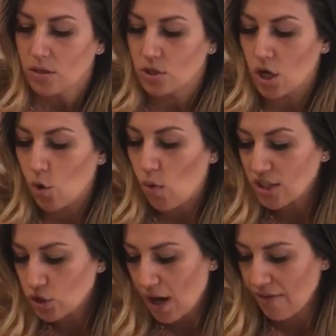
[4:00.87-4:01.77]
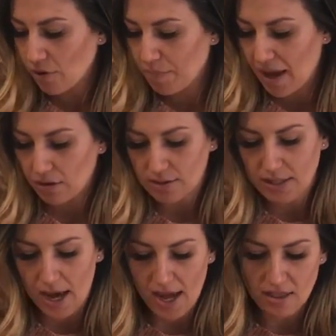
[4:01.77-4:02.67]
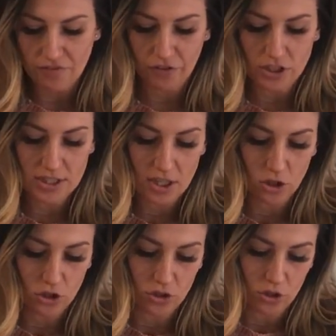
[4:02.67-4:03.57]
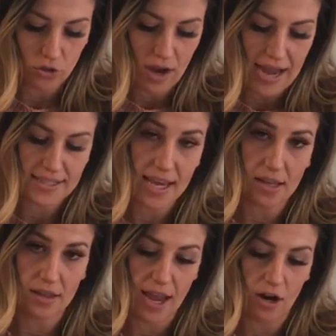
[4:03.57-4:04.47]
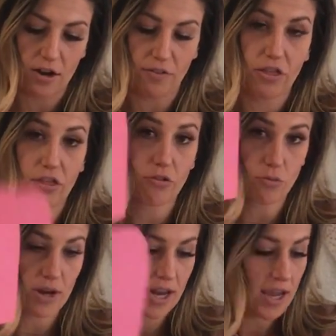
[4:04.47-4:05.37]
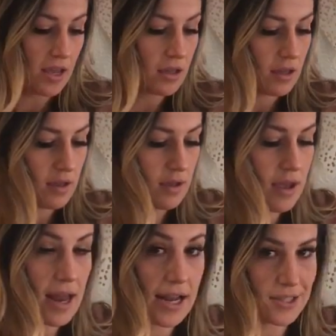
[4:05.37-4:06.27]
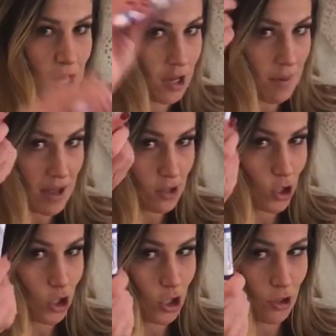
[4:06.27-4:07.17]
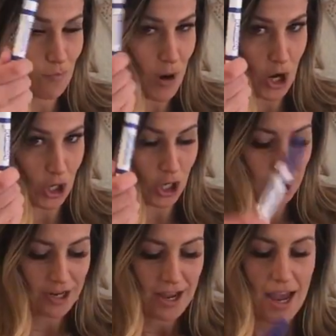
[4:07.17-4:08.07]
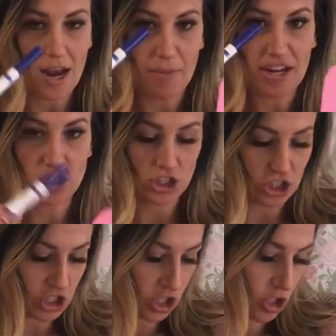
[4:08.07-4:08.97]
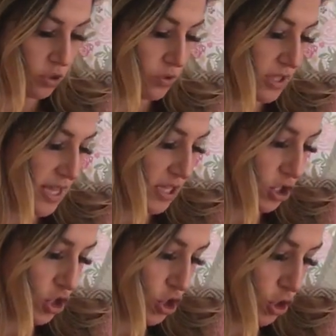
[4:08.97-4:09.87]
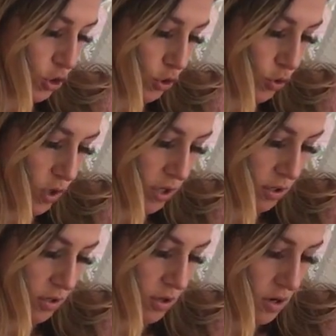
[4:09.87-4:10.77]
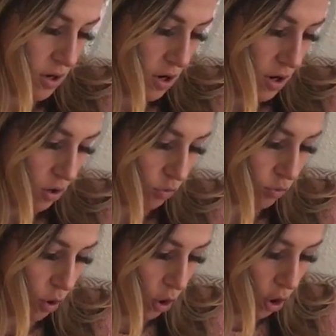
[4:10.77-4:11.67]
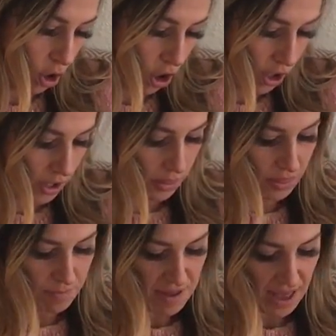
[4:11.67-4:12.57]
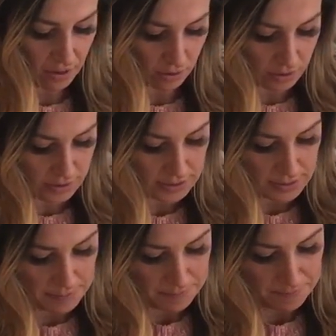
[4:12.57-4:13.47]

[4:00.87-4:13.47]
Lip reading: So once you have your petals cut, the first thing you'll do, I take a layer of 3, and I take my little marker, and I'm actually just going to use this to roll the petals